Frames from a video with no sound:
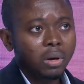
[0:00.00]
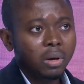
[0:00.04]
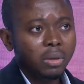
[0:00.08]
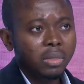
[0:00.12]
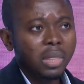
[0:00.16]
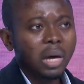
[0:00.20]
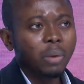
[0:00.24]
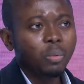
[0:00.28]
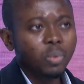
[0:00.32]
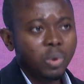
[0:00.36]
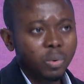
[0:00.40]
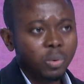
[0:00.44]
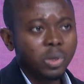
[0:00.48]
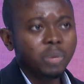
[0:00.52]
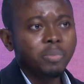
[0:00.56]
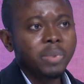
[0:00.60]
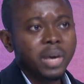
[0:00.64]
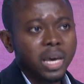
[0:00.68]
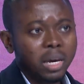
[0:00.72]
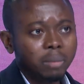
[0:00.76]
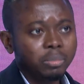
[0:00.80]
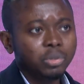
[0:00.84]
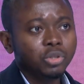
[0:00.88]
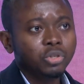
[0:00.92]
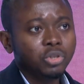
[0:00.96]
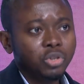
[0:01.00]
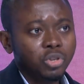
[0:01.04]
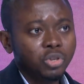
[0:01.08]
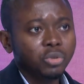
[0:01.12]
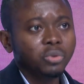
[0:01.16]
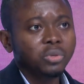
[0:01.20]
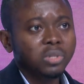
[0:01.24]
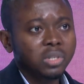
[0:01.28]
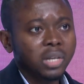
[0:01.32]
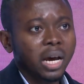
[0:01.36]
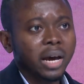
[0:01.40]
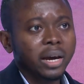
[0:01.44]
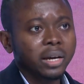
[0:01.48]
that we would be able to
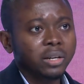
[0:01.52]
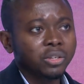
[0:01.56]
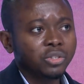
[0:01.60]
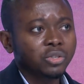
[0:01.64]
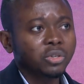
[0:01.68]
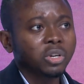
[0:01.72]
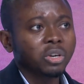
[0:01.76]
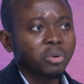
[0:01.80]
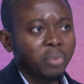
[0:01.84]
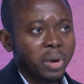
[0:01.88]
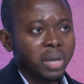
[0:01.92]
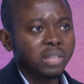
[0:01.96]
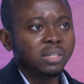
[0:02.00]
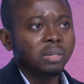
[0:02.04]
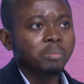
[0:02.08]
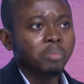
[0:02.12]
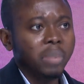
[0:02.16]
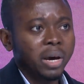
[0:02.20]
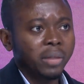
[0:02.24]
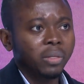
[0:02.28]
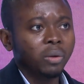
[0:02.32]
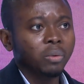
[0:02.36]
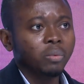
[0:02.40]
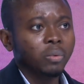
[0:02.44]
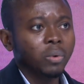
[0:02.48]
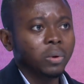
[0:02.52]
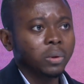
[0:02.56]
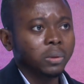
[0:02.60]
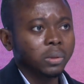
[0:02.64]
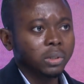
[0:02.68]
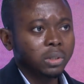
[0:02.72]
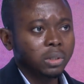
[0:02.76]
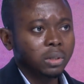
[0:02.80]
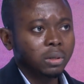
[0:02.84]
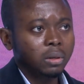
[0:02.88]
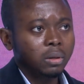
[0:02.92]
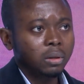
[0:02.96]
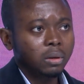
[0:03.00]
use science to create a better
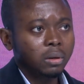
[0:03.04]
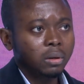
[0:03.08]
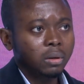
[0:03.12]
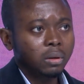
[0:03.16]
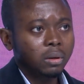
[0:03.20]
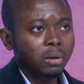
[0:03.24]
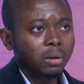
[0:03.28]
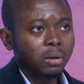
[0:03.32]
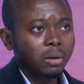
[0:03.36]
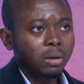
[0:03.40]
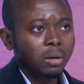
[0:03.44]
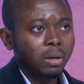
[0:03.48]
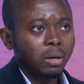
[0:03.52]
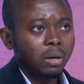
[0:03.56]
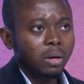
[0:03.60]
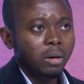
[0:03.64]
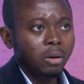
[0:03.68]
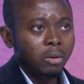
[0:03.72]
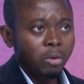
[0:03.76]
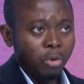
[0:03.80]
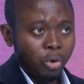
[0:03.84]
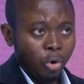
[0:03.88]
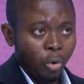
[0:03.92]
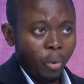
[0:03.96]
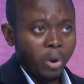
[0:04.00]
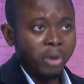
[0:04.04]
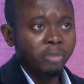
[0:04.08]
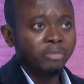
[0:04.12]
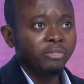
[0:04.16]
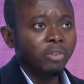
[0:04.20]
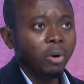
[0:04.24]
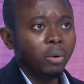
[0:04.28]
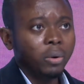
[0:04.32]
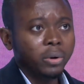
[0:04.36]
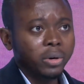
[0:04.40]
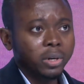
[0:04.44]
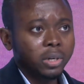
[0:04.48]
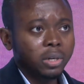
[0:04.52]
world going
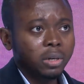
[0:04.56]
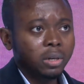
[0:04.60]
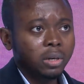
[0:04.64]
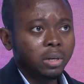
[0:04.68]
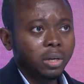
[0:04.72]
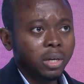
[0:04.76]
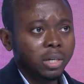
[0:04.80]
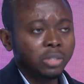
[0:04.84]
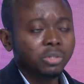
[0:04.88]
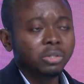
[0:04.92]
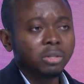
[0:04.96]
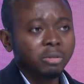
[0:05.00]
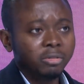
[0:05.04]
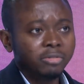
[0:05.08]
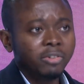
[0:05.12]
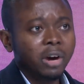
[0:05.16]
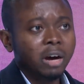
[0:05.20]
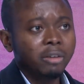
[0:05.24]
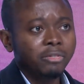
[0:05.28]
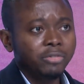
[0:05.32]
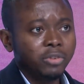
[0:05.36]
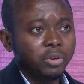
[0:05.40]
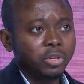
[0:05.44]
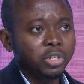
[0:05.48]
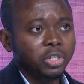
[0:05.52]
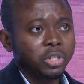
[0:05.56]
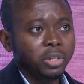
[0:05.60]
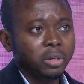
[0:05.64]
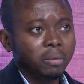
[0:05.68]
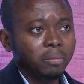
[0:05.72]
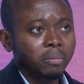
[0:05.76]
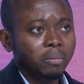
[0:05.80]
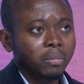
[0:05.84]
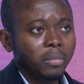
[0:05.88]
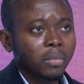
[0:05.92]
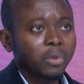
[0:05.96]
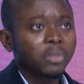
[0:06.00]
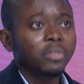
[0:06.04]
forward into the far future.
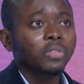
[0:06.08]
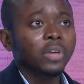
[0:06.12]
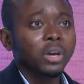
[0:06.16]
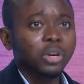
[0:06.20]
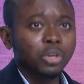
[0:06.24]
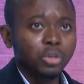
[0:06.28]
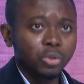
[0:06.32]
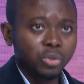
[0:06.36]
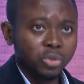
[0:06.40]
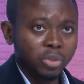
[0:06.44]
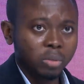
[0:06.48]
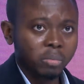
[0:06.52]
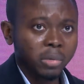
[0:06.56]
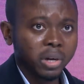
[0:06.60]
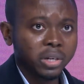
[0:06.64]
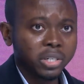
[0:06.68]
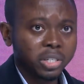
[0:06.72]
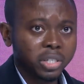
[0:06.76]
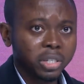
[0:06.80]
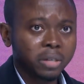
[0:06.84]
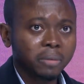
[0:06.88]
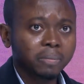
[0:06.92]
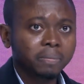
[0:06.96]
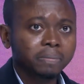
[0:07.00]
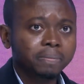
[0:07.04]
Thank you so much.